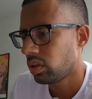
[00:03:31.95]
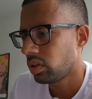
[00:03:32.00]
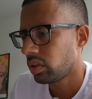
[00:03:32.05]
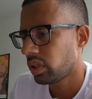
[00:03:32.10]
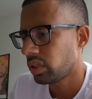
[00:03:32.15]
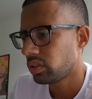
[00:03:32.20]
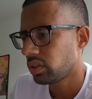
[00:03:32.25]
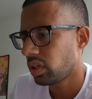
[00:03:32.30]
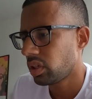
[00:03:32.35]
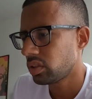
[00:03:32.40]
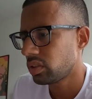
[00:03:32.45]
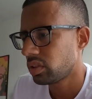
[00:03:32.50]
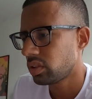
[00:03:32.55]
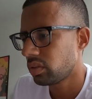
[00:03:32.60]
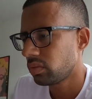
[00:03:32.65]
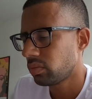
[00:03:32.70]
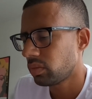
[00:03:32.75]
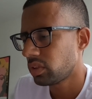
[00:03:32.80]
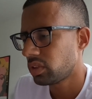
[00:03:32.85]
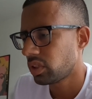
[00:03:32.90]
Oh, that's
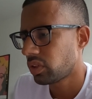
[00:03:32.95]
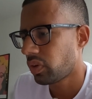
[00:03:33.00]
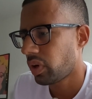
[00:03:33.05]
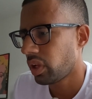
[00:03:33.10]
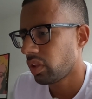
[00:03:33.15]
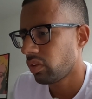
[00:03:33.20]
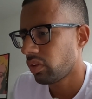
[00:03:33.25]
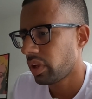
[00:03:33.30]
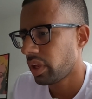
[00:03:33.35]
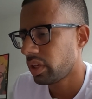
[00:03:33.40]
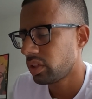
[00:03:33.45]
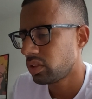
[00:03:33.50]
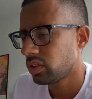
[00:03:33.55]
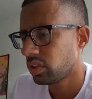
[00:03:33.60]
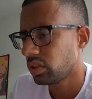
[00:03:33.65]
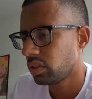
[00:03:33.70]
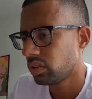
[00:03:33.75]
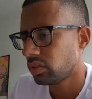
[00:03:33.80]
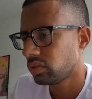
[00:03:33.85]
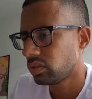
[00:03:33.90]
awesome. That's a great
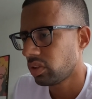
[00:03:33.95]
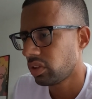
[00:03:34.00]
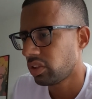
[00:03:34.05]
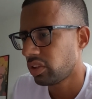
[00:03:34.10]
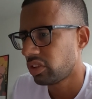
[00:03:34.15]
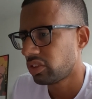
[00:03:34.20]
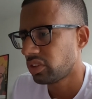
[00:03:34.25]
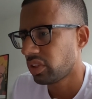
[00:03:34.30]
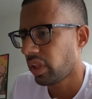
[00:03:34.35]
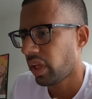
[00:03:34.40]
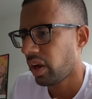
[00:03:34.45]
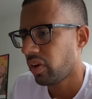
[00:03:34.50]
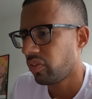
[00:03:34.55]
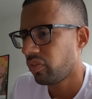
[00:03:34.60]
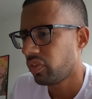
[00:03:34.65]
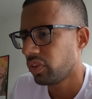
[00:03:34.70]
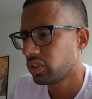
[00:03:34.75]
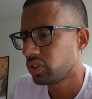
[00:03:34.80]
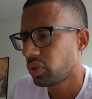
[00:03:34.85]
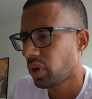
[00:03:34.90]
location. So, there's a lot of
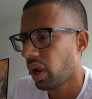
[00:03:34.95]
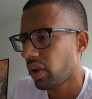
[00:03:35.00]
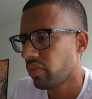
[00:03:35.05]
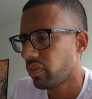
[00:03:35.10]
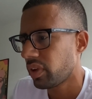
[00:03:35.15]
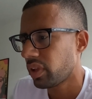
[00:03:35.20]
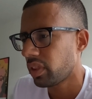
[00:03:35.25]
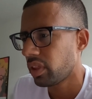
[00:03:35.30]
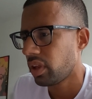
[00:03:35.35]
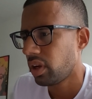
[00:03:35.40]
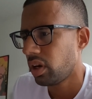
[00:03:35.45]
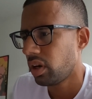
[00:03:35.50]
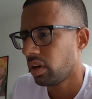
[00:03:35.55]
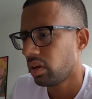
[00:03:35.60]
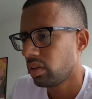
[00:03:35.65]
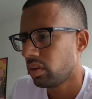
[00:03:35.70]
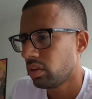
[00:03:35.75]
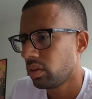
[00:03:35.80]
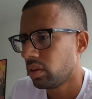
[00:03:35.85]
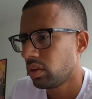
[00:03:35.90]
foot traffic
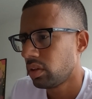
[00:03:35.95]
there.